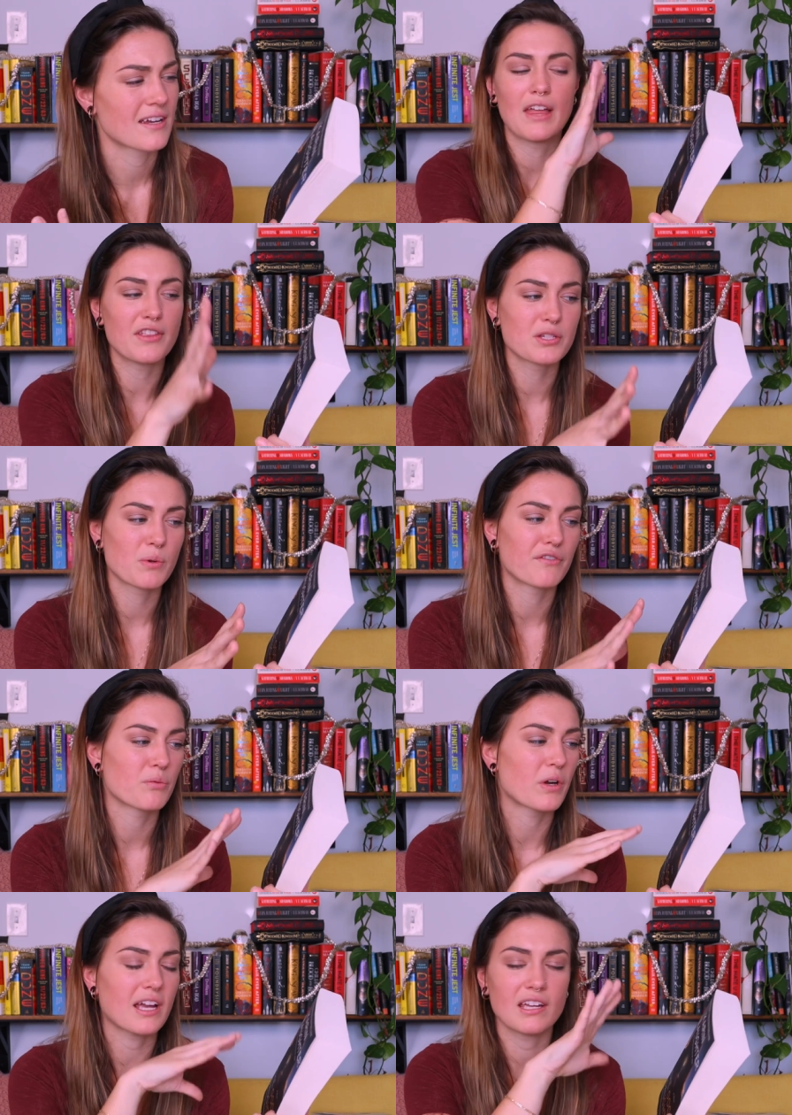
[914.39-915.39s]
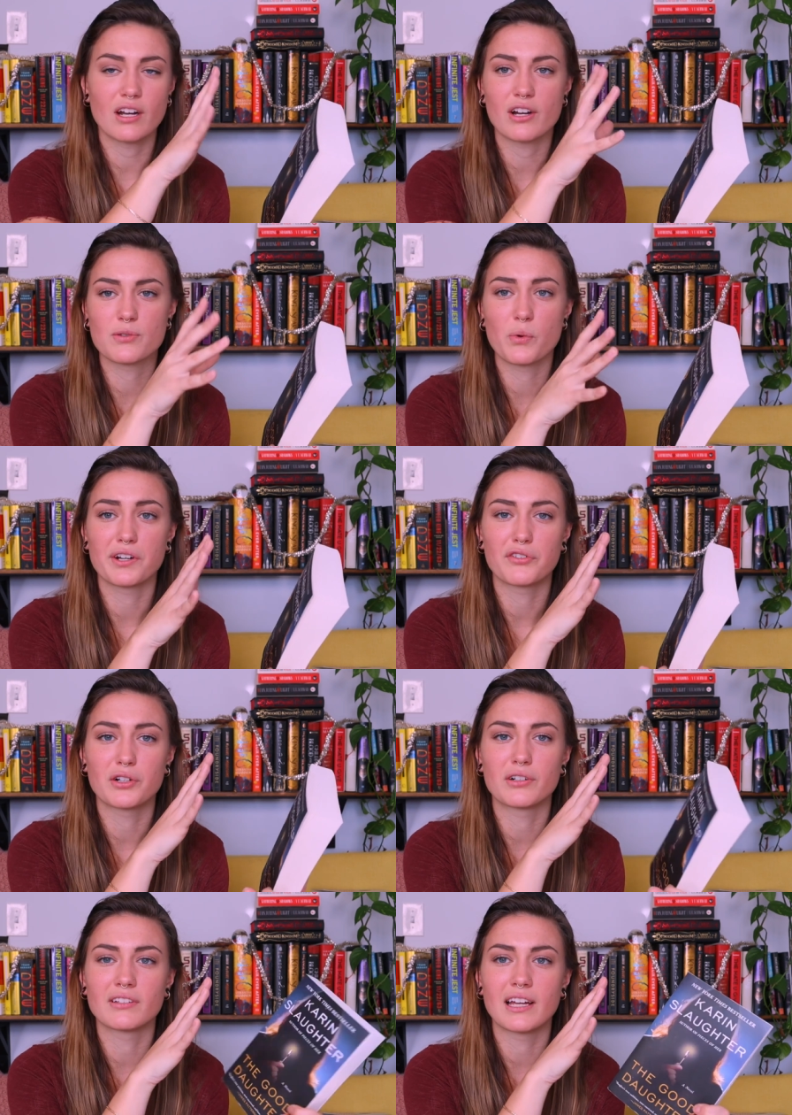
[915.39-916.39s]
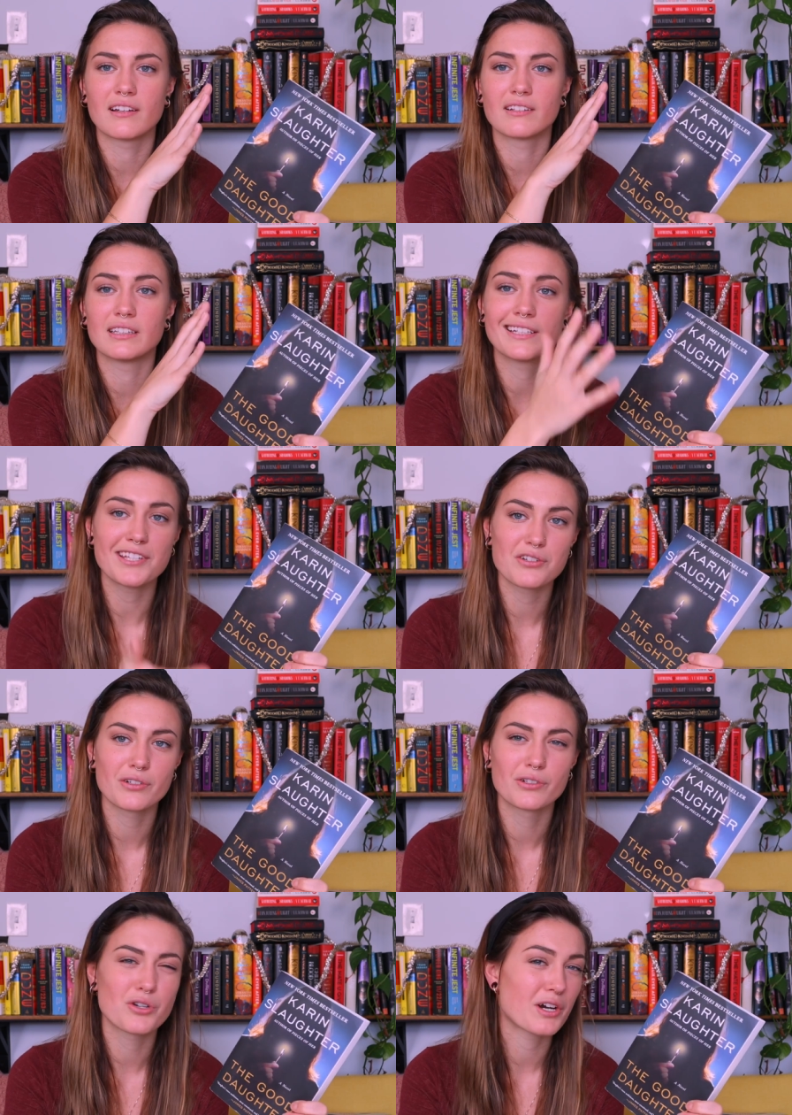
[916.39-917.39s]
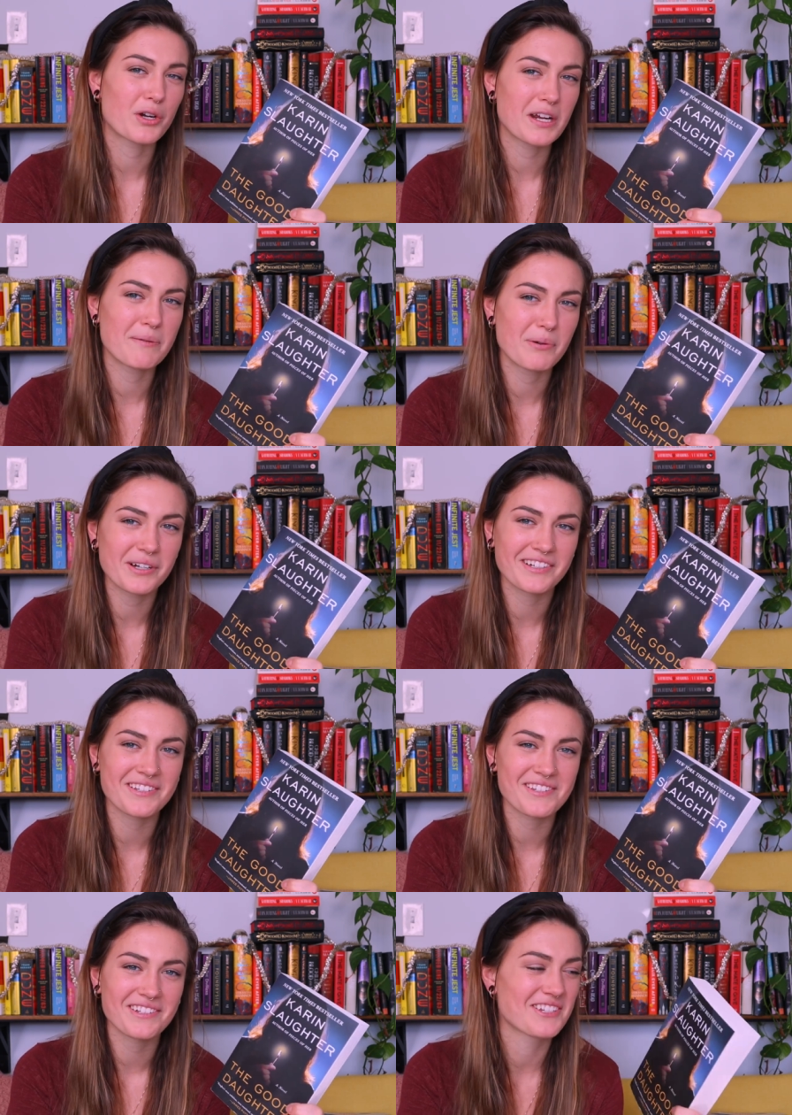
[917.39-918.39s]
And this one, from what I hear, is one of her like least triggering books.